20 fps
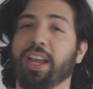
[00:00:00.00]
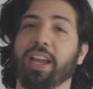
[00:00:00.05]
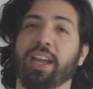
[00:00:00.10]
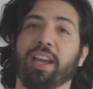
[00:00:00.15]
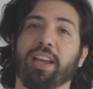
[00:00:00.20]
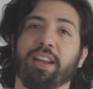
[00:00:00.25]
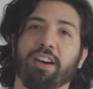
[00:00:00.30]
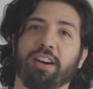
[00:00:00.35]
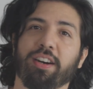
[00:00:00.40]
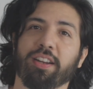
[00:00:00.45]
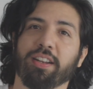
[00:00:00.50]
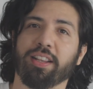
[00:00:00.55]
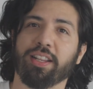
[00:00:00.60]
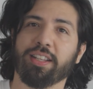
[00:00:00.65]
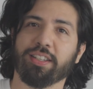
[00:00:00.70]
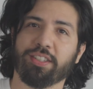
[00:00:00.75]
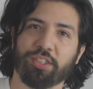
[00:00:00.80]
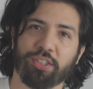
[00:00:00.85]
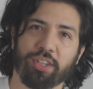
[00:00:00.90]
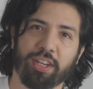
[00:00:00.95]
And on
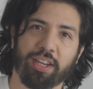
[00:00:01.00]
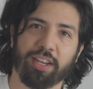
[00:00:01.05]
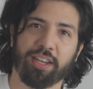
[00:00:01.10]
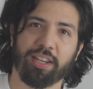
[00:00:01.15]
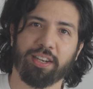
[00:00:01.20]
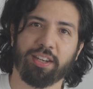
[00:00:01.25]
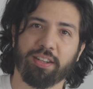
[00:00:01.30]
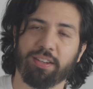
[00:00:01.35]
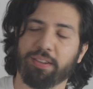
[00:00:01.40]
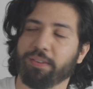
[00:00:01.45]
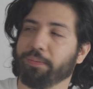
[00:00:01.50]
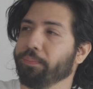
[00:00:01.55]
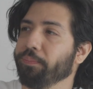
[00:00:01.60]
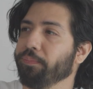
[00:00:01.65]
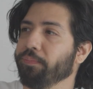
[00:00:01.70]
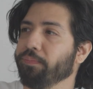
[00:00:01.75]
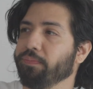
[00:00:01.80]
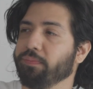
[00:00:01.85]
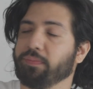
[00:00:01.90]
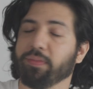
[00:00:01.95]
this side,
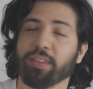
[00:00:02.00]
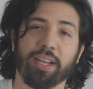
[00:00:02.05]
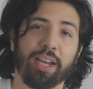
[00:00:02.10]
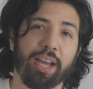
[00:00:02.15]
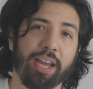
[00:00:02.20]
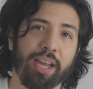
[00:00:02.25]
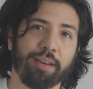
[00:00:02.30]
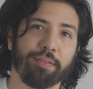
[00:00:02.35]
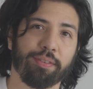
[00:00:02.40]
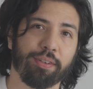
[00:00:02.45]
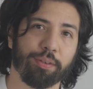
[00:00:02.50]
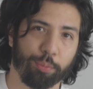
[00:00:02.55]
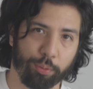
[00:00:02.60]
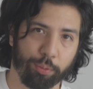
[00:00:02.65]
I have a